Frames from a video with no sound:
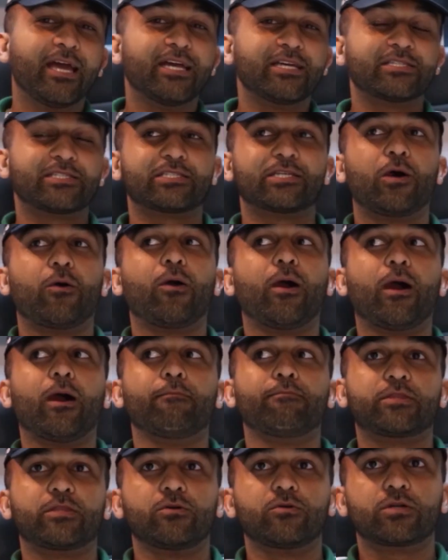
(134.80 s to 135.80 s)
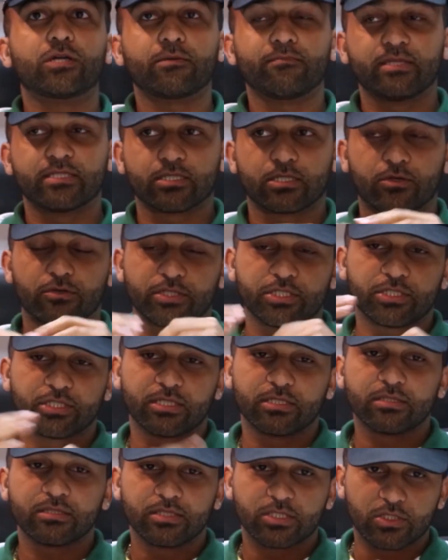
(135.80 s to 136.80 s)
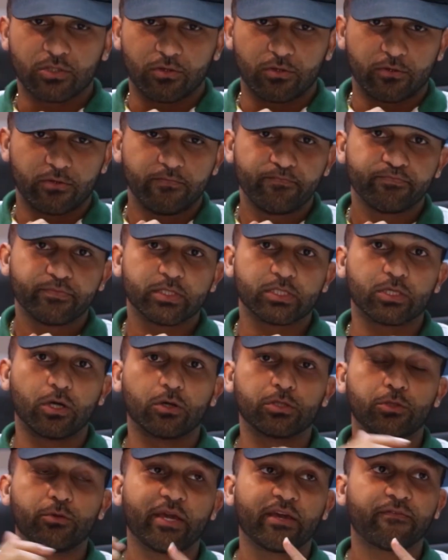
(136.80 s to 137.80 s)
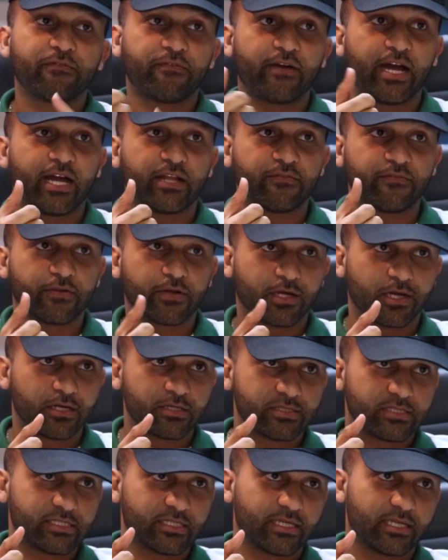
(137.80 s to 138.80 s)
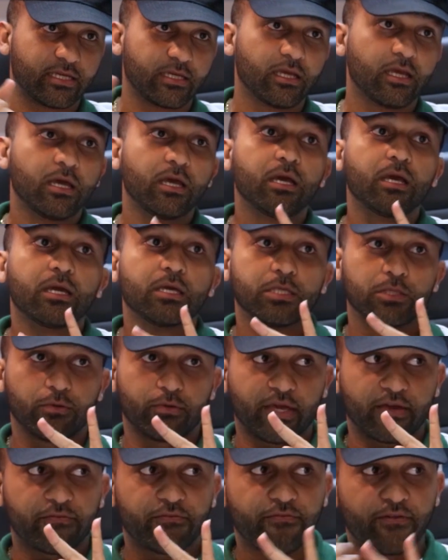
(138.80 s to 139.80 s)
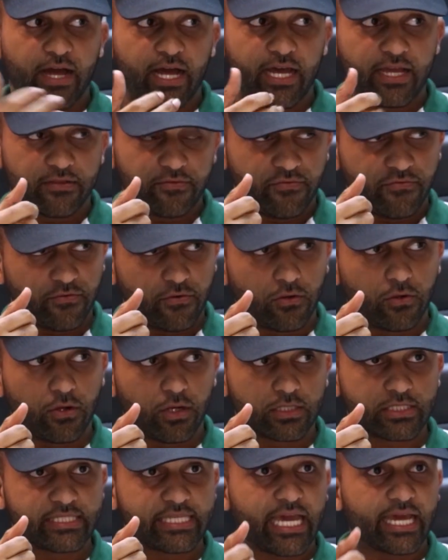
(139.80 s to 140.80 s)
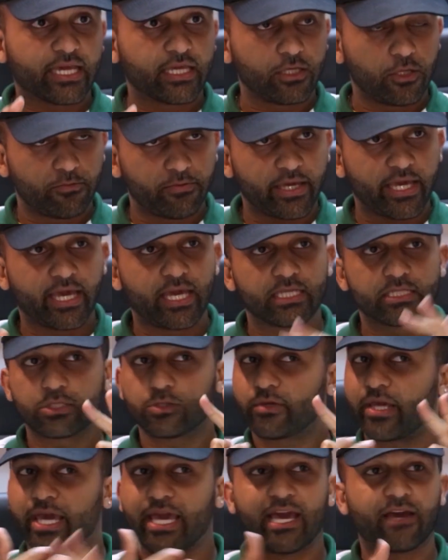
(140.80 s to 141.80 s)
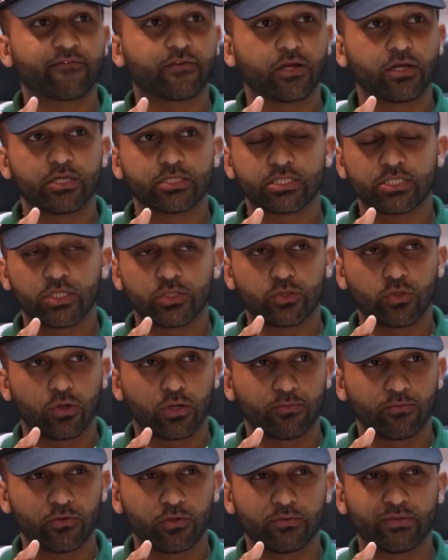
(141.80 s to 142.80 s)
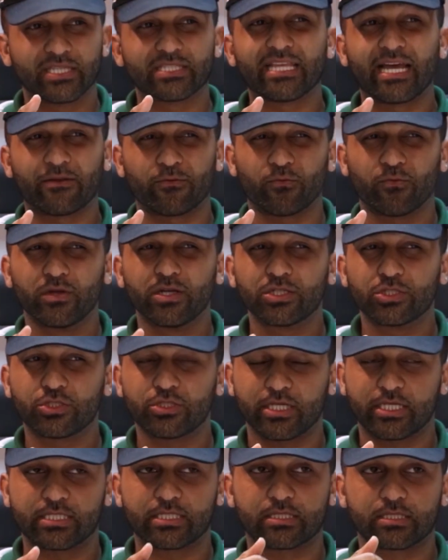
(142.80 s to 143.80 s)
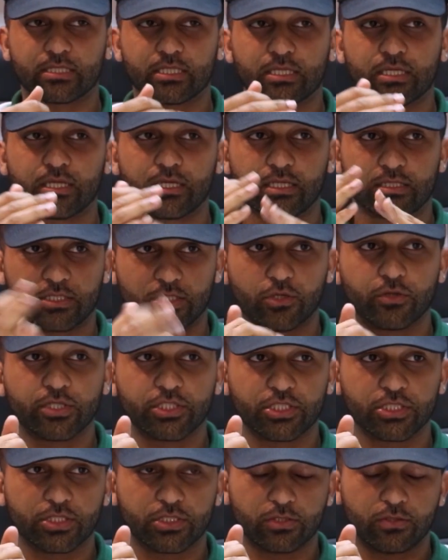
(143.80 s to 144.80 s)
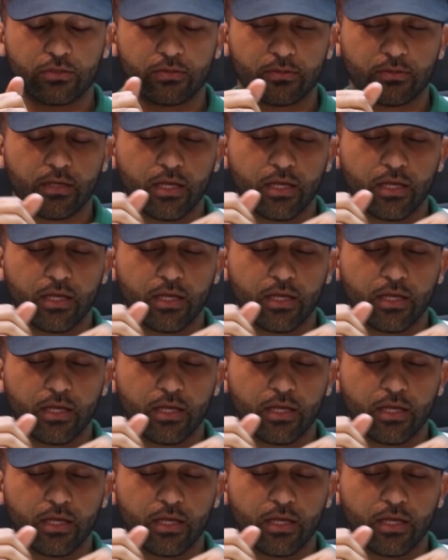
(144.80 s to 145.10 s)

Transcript: So Bethune-Cookman is a Christian school, so you get fined for cursing. You get fined for sagging your pants. You can't have girls in your dorm room. It's real strict because it's a Christian school.